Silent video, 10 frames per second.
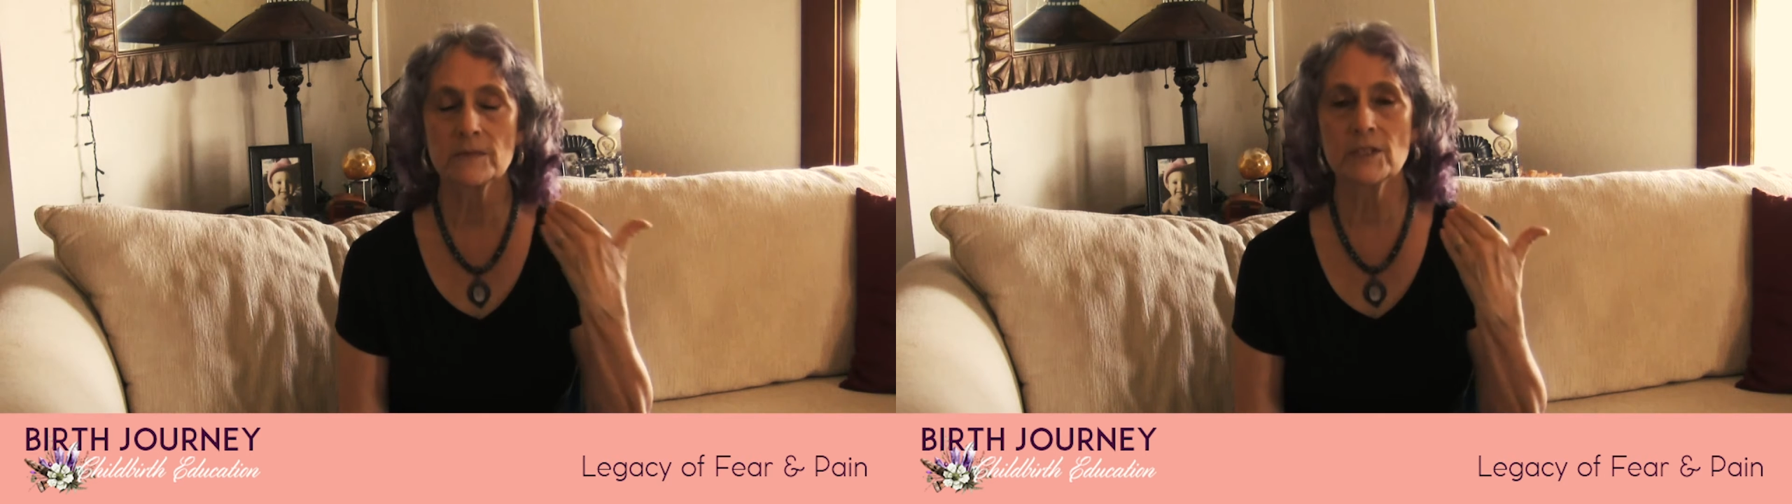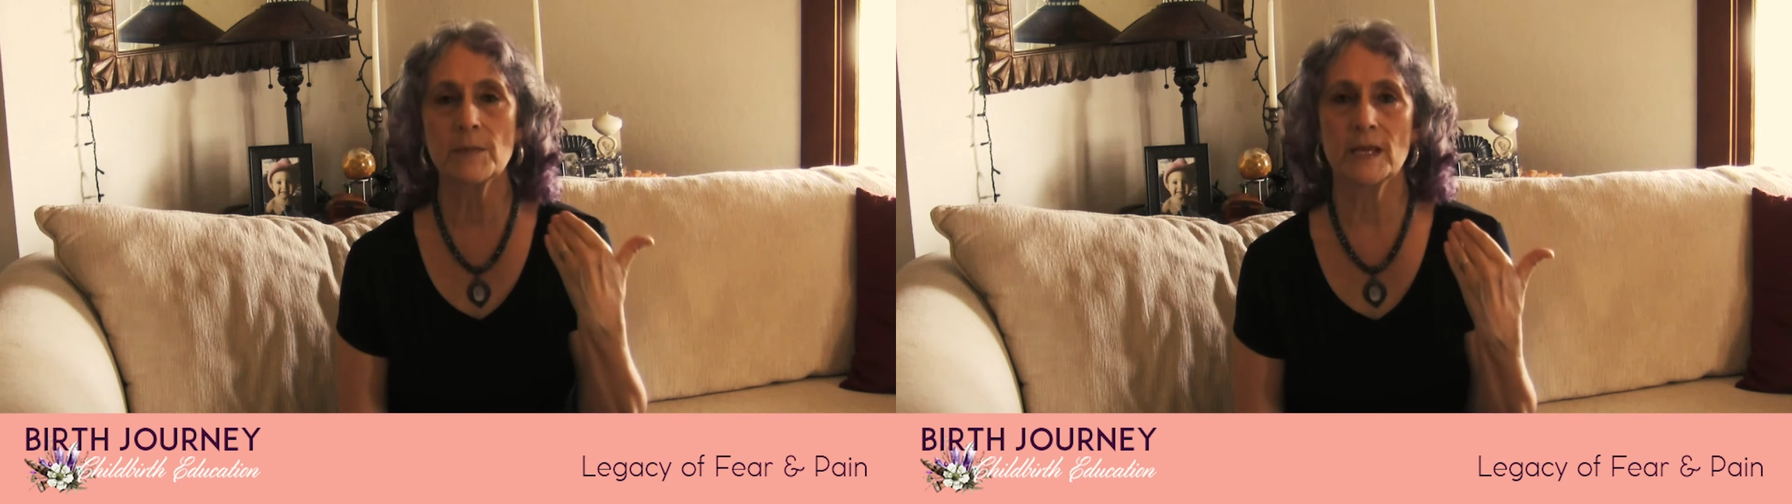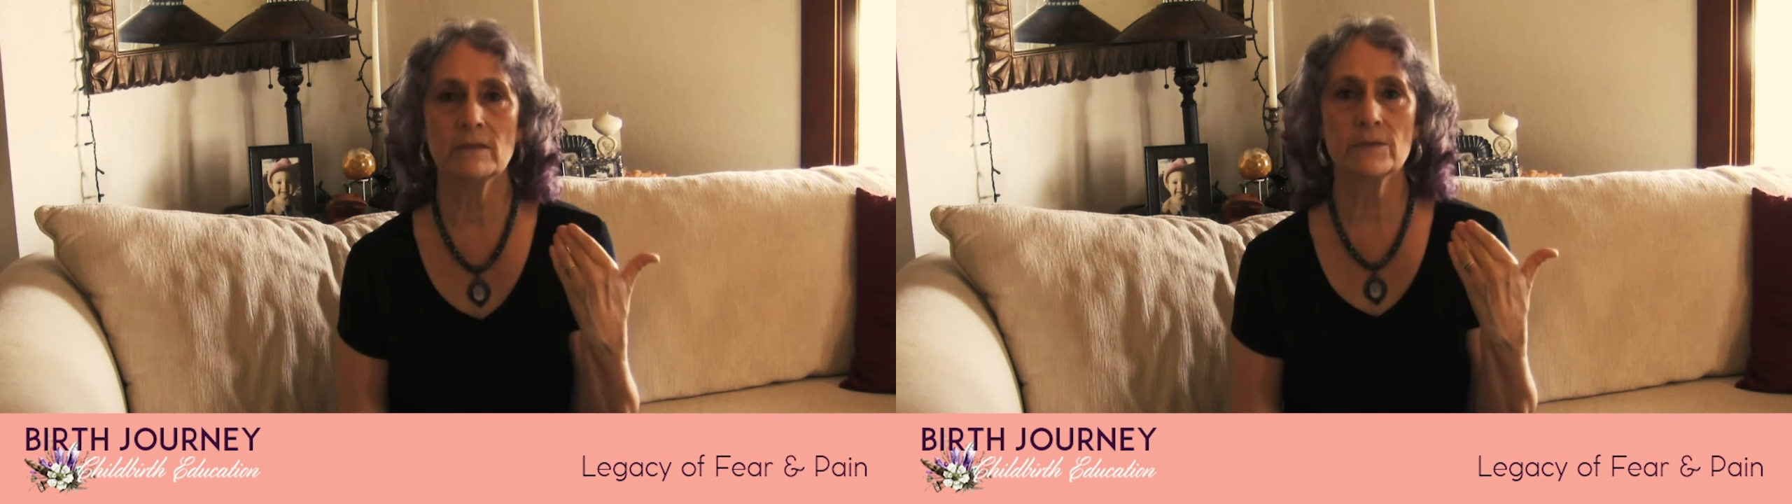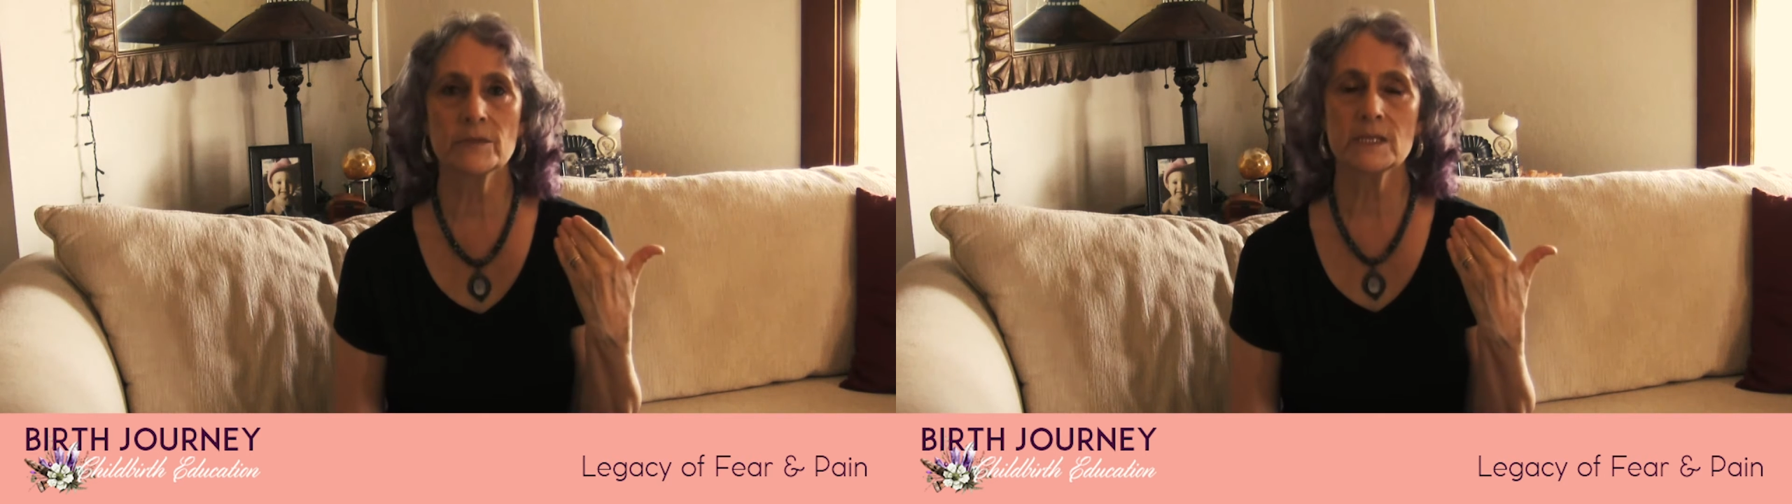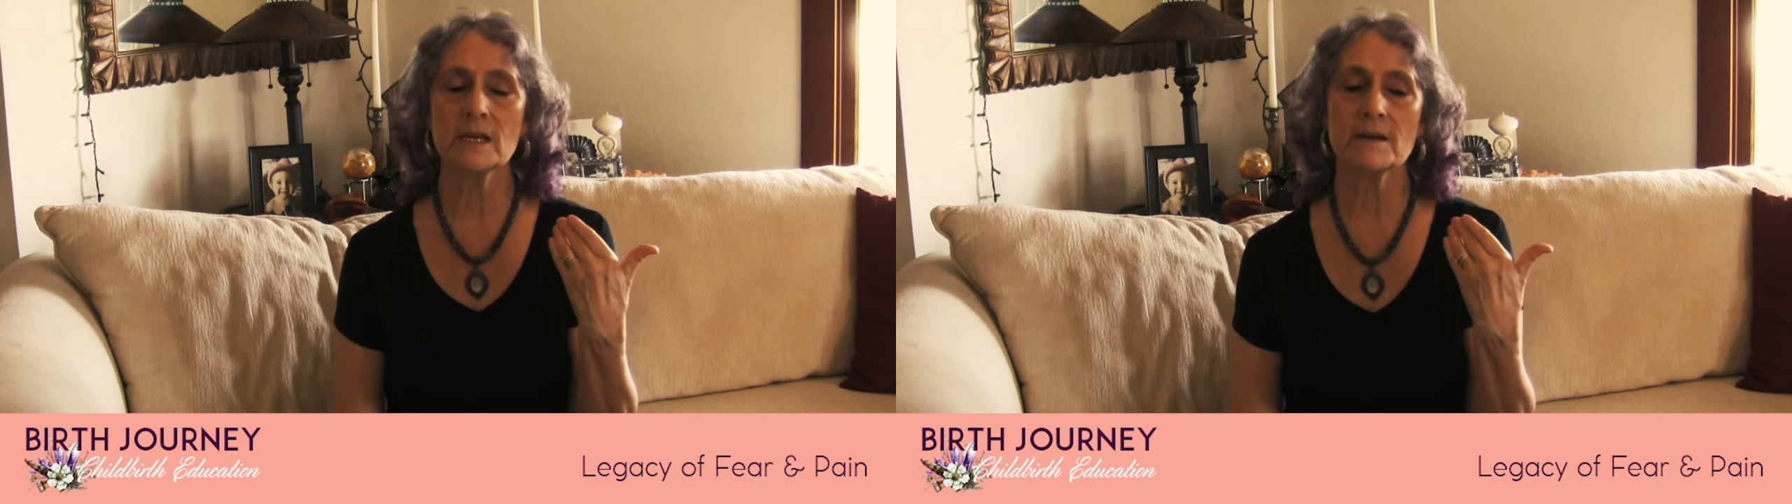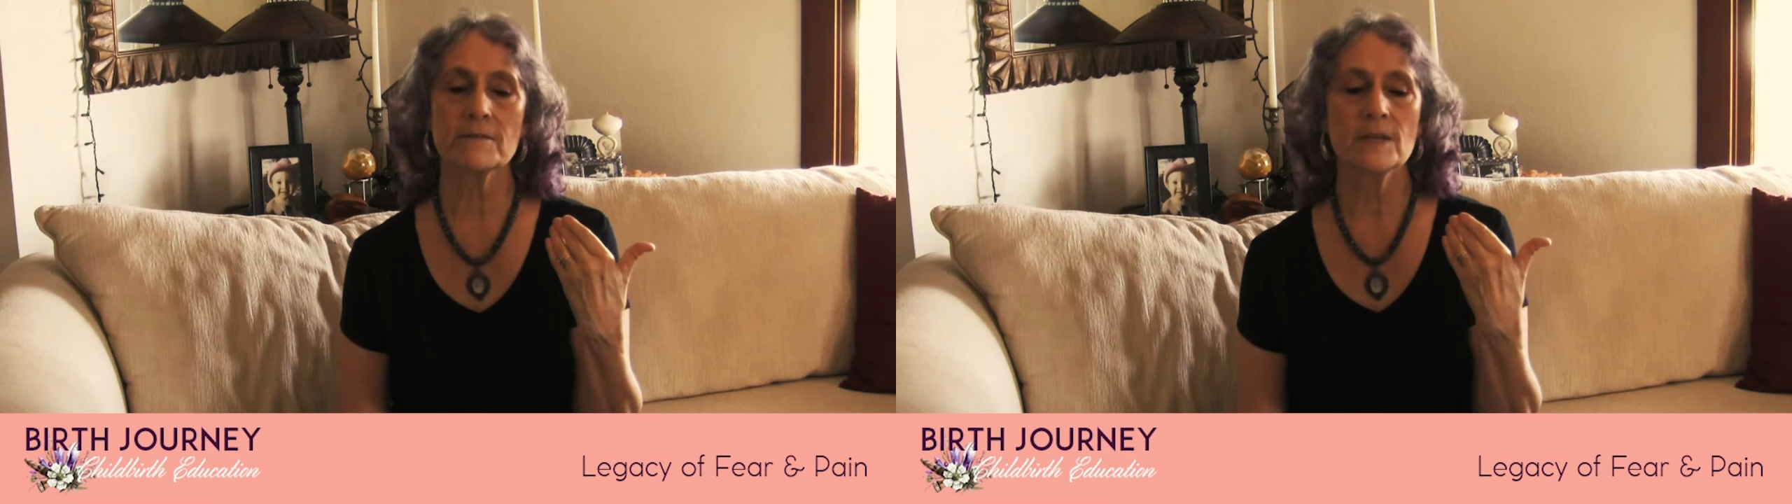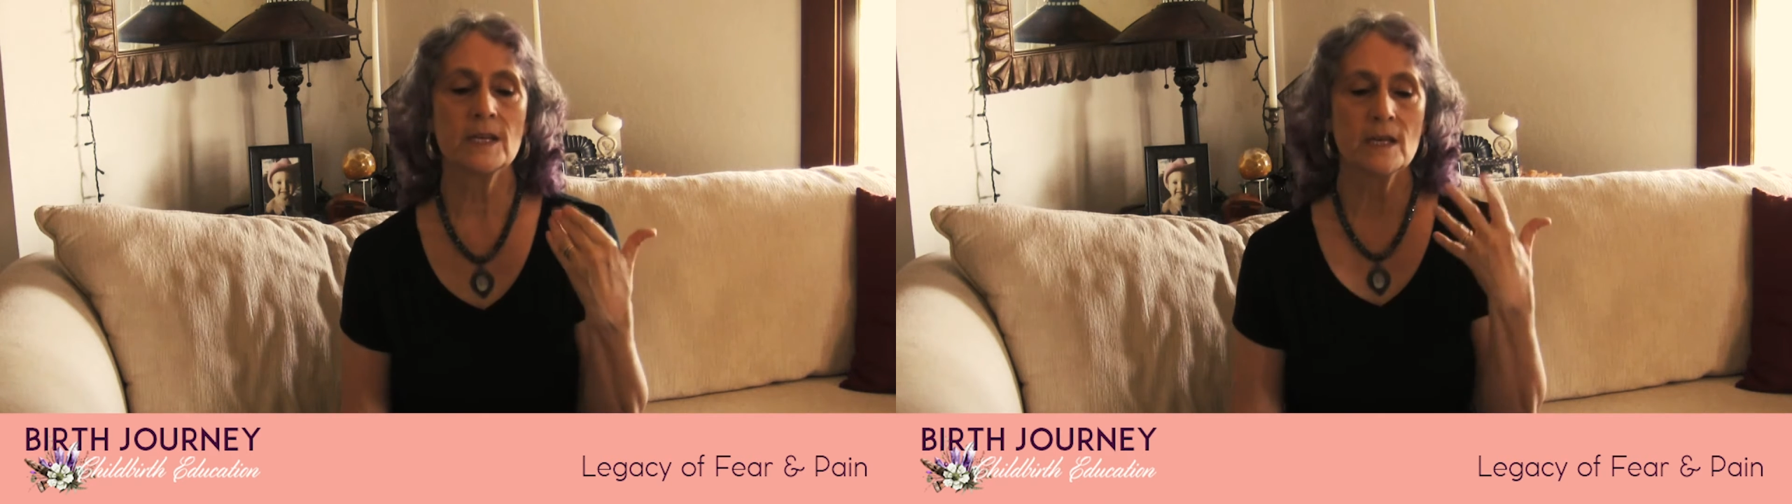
very painful stuff,